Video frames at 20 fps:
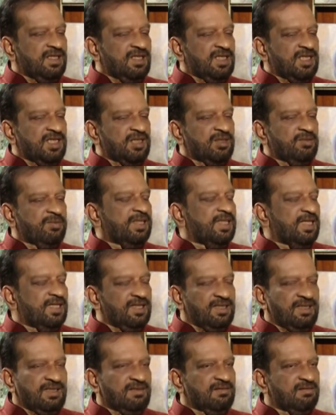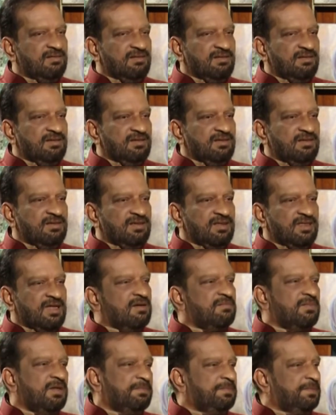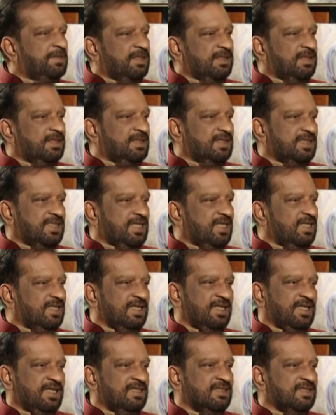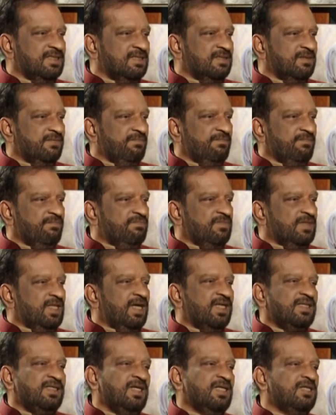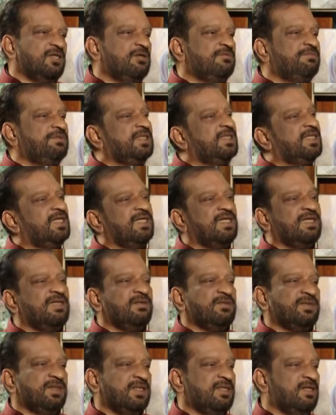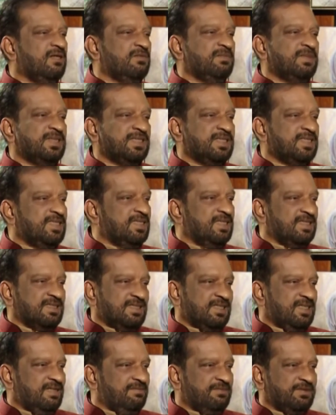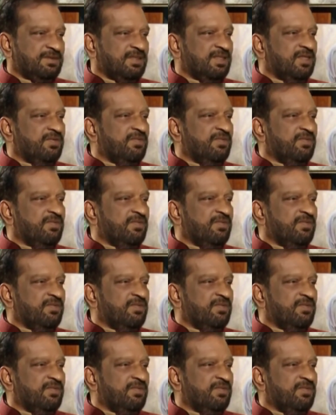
when I come up a staircase, at the end of it, I counted how many stairs there were.